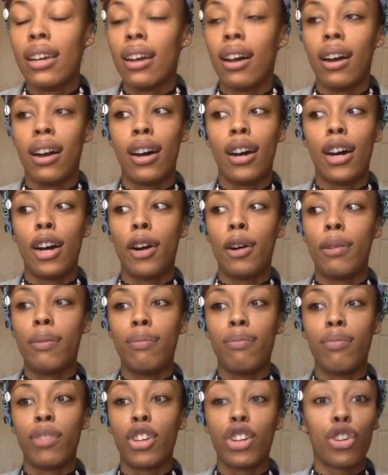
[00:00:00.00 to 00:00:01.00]

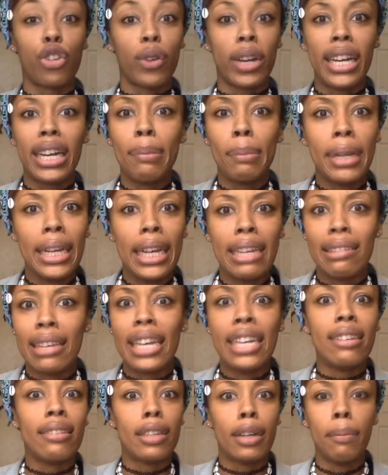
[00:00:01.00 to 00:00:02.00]
The Grammys
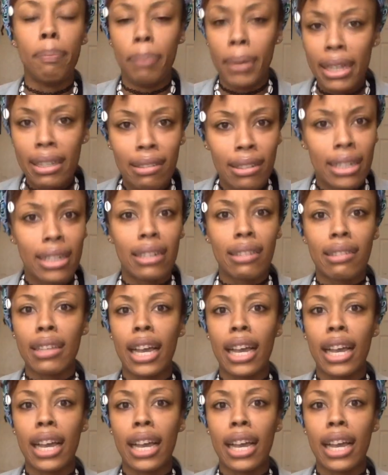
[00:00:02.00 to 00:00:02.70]
is a business.